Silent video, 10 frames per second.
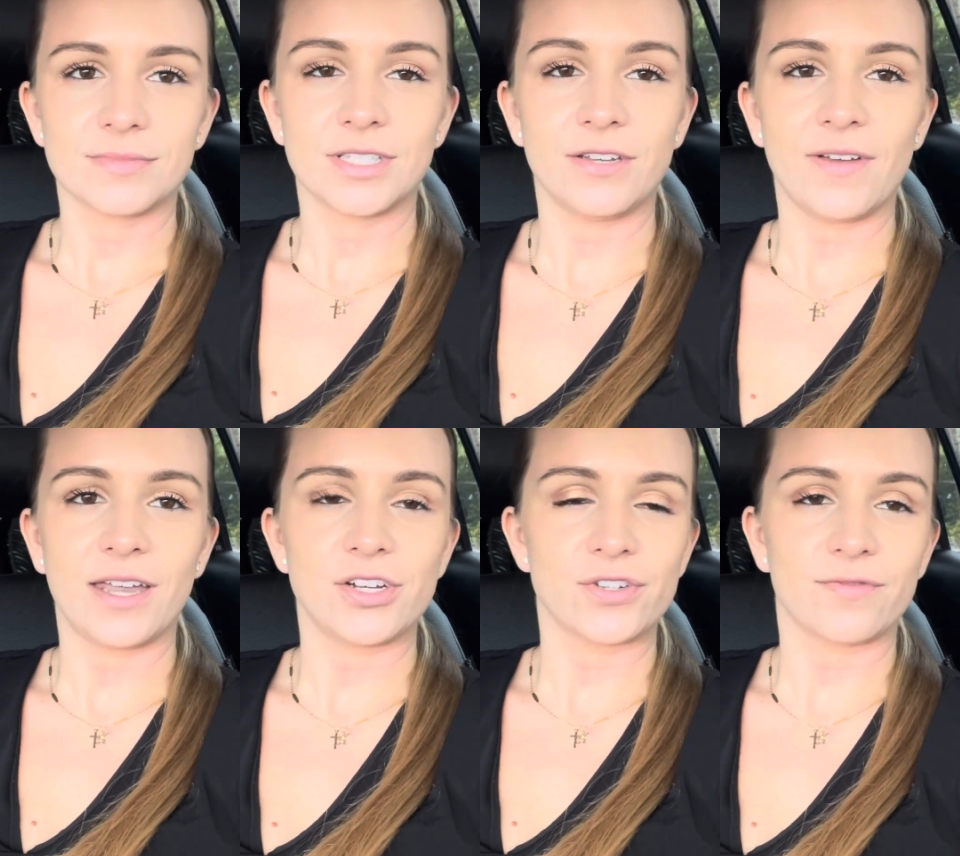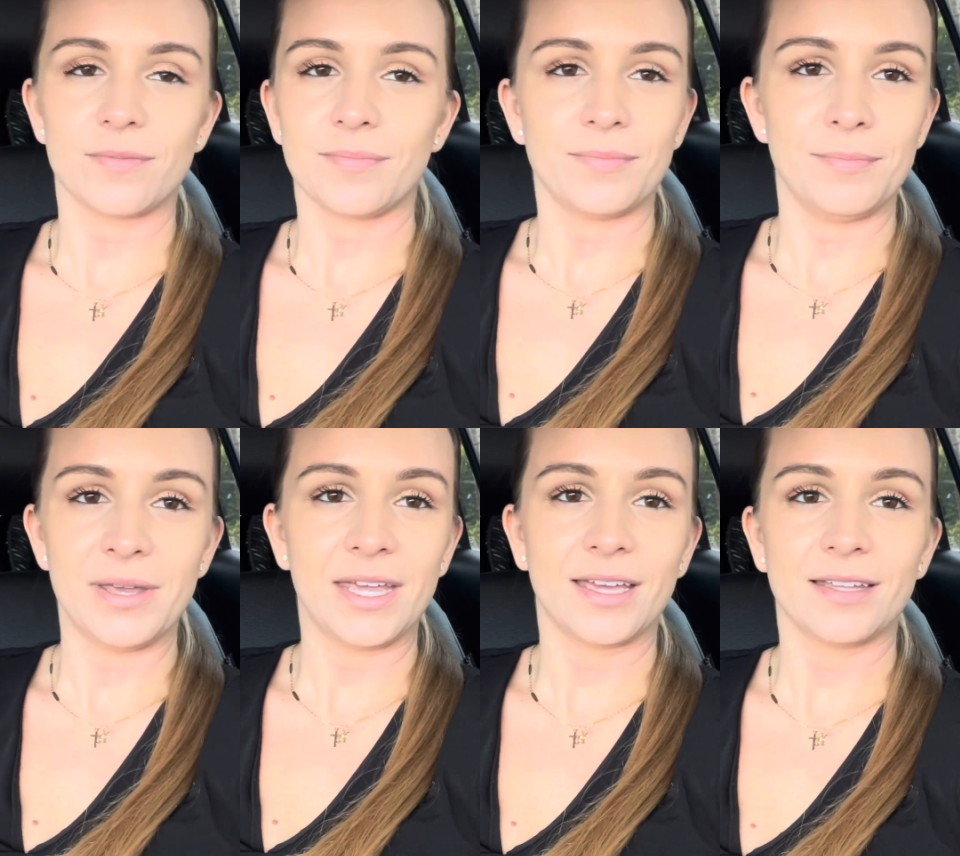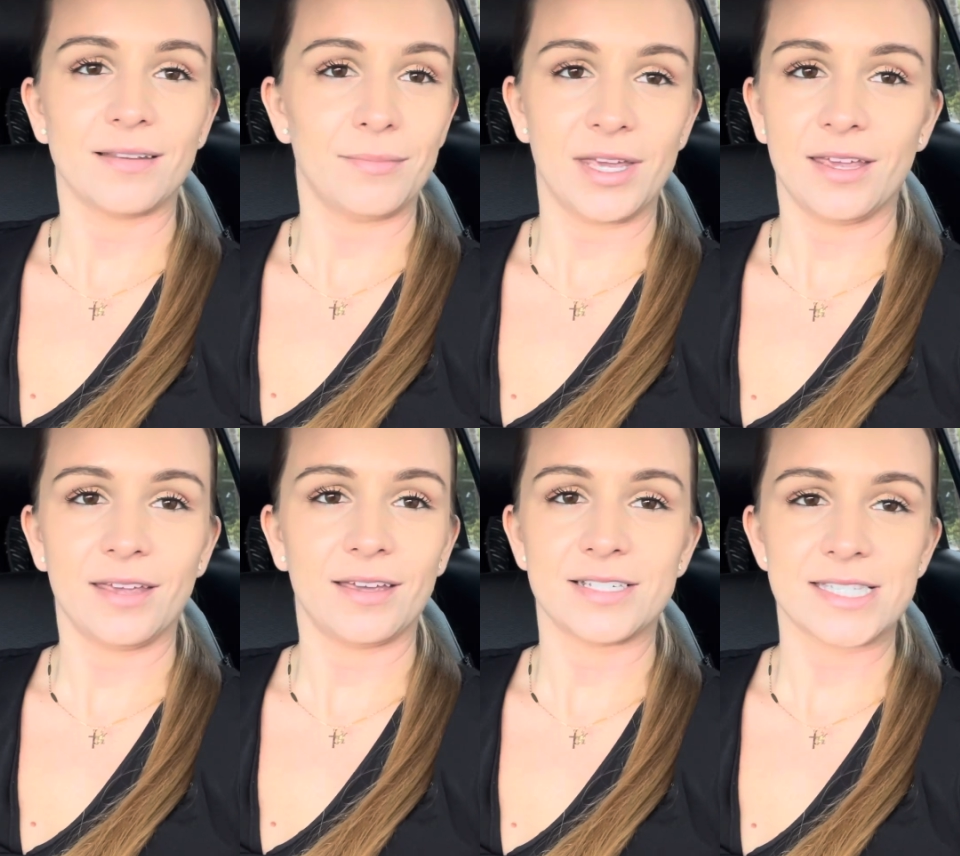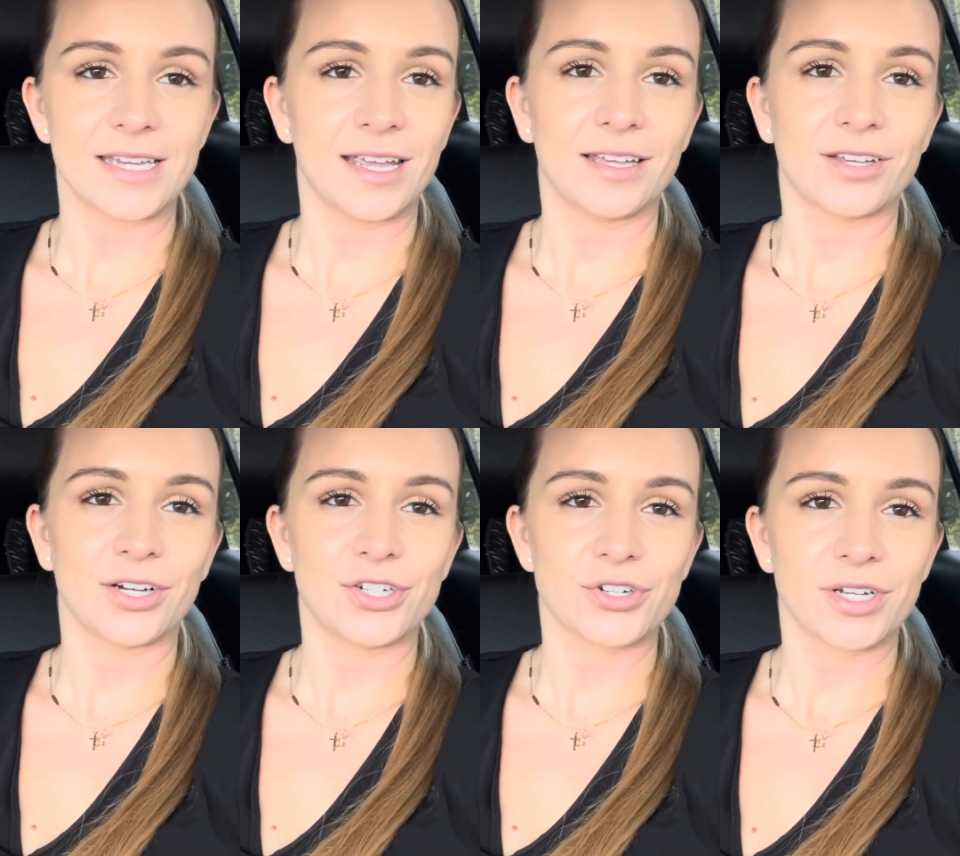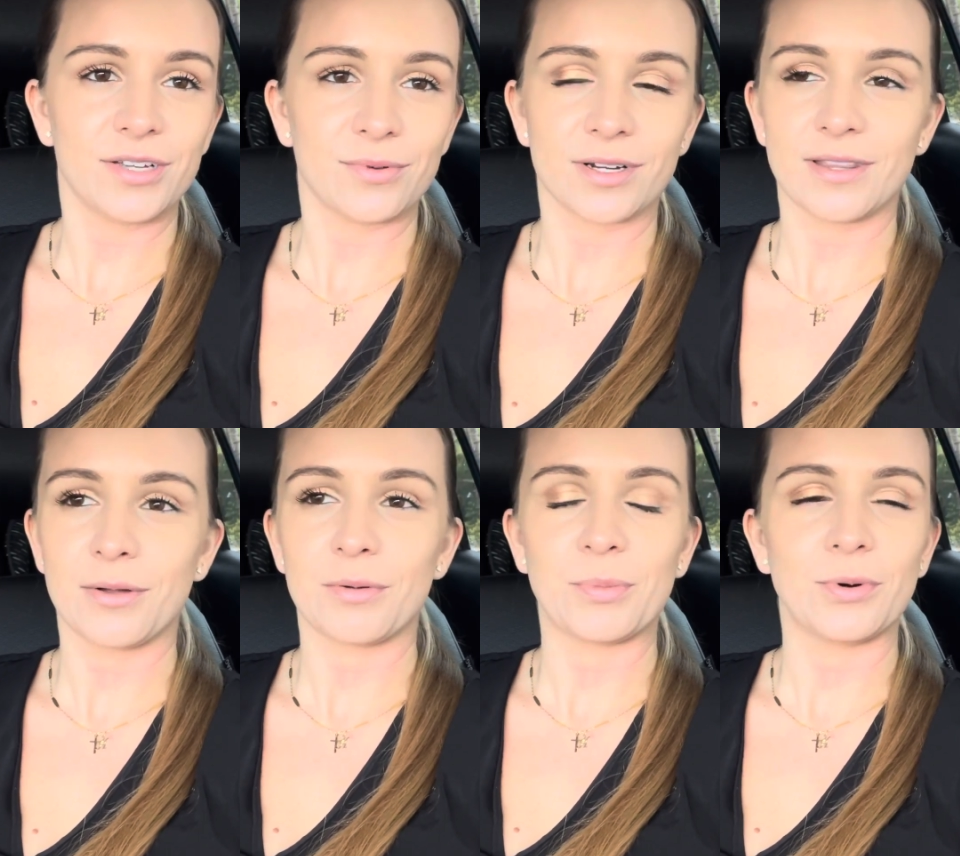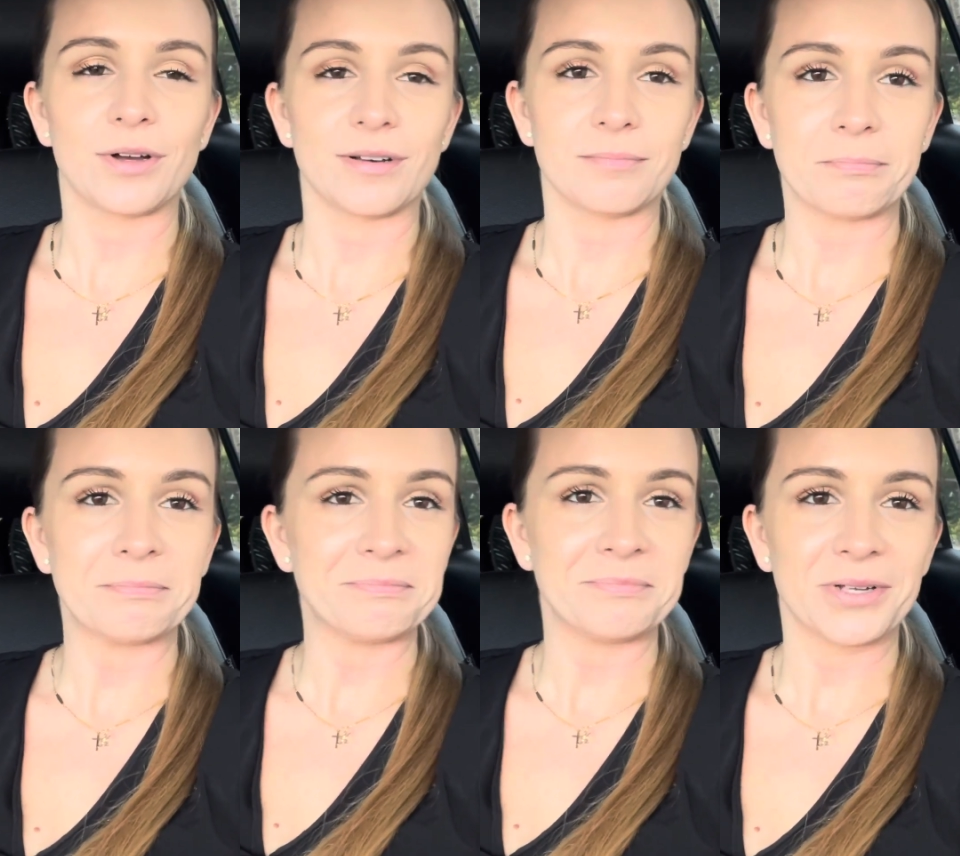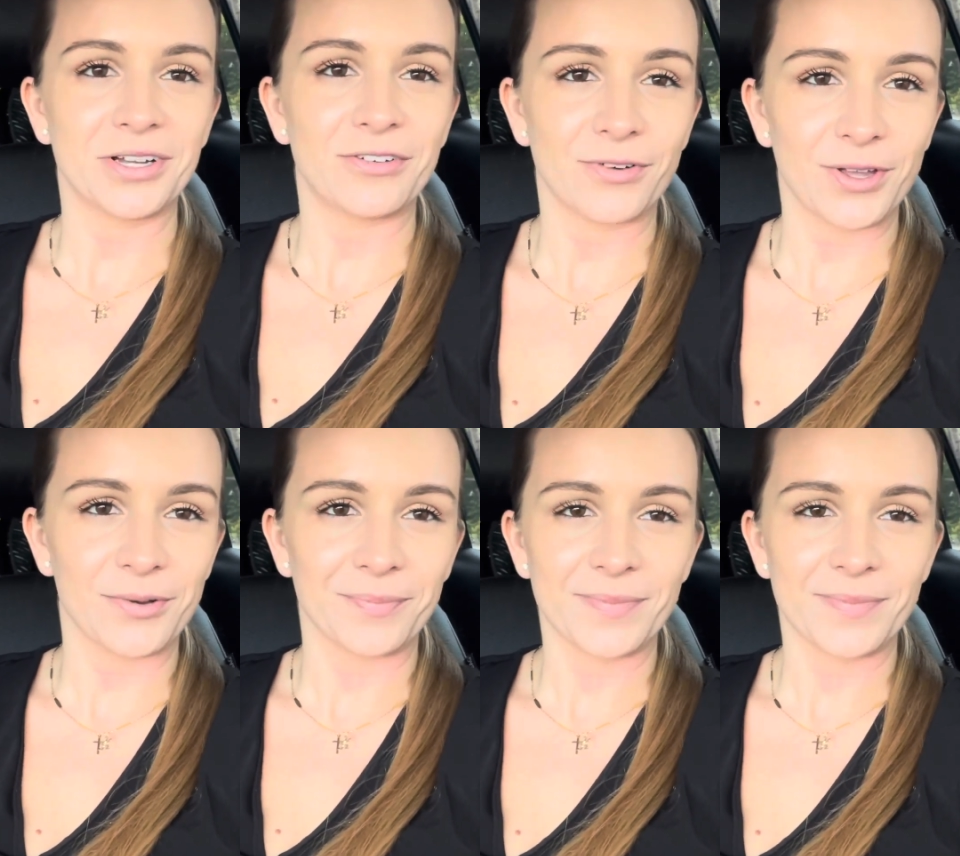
the advantage of being and staying in the country where they were born. Good for you.